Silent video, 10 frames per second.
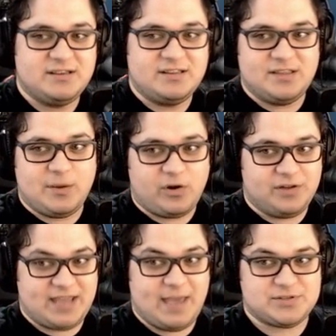they were on
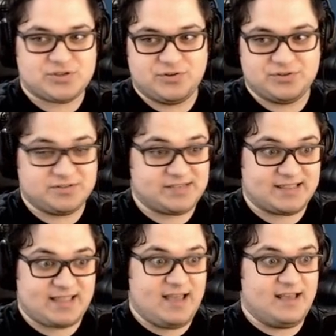damage codes. Was like
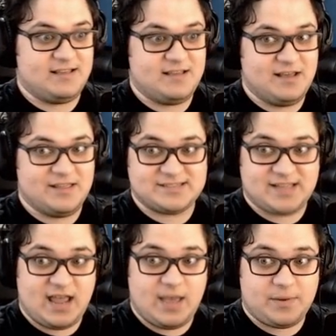that. Uh, uh, that's not
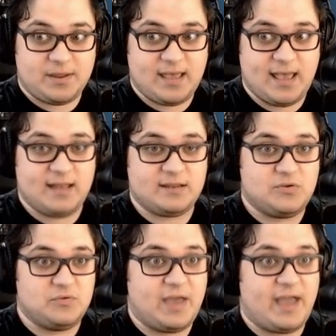happening, and
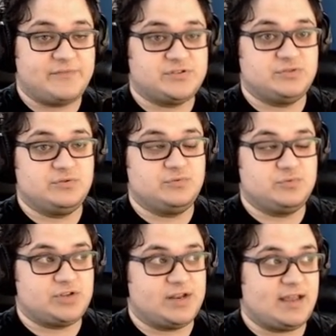you have to
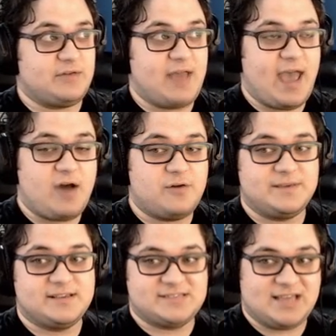shut it down now
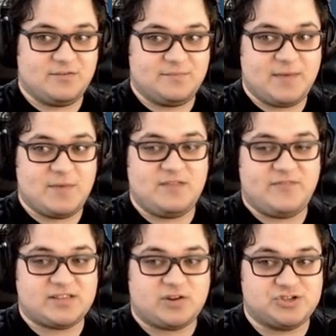because that that might
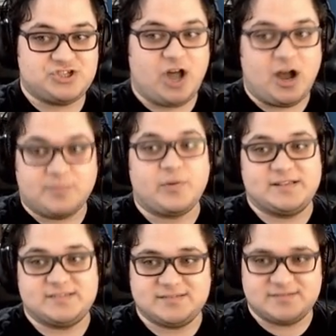affect our stock
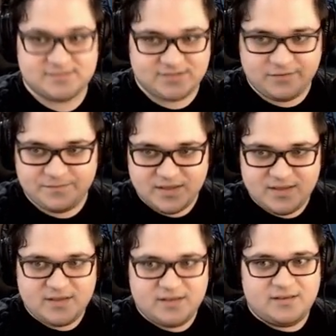prices. So
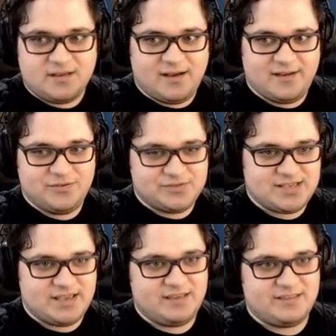uh, you
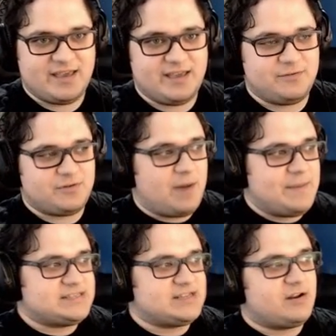see, they
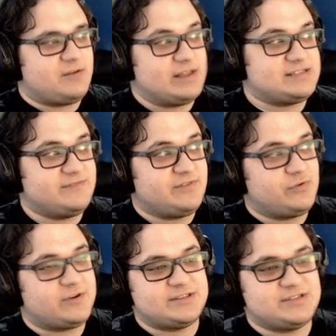commented on it relatively
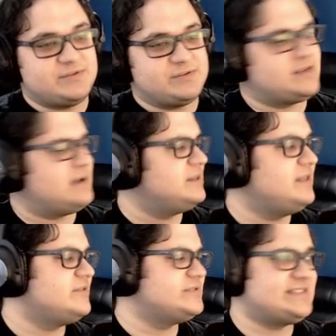quickly too. I
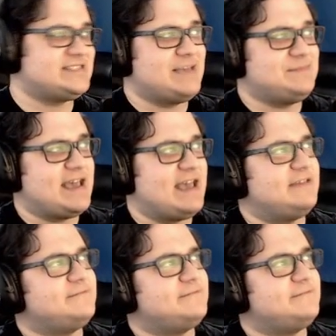believe it was the same day.